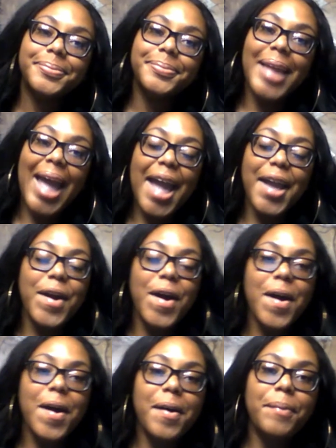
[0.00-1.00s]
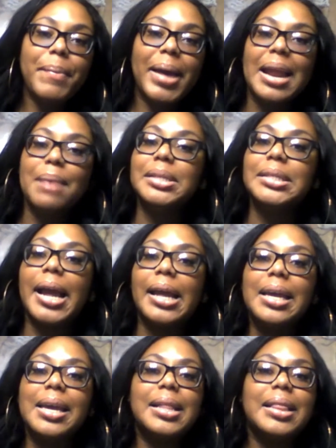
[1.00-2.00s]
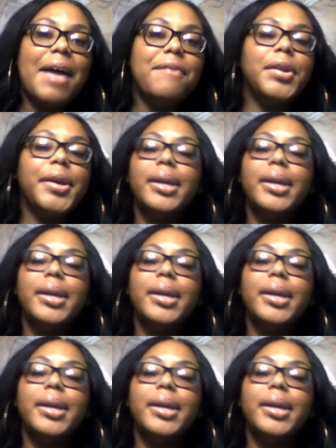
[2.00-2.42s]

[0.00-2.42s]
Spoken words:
Hey y'all, my name is Nakia Lavender,